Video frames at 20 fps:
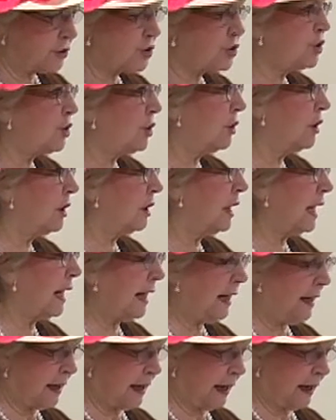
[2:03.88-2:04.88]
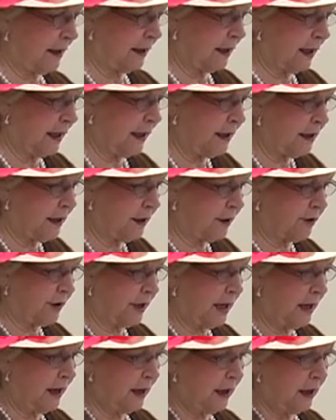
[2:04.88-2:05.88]
shoreline on Lake
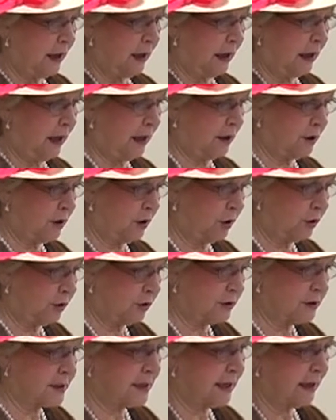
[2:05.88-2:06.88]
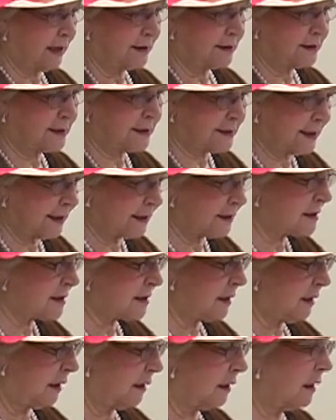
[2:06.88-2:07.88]
Erie and holds
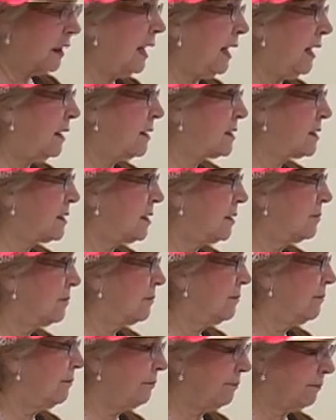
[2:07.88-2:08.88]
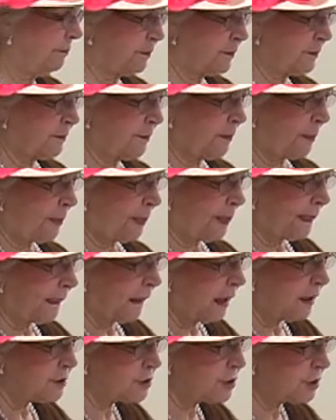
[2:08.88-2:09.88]
six lakes.
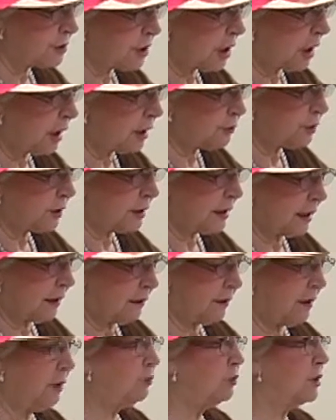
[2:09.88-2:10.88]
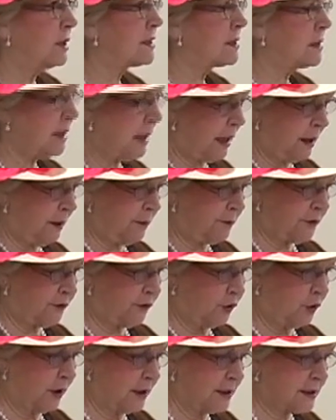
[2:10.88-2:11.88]
Chautauqua County was named
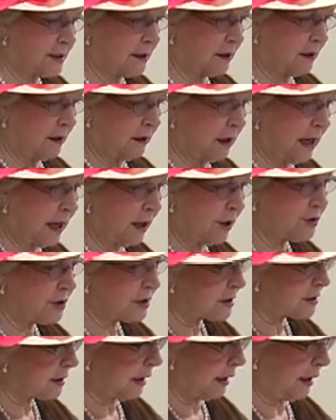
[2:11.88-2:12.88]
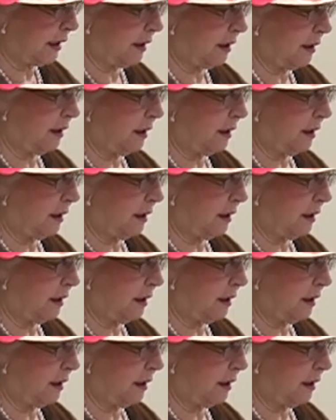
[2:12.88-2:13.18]
for its largest lake,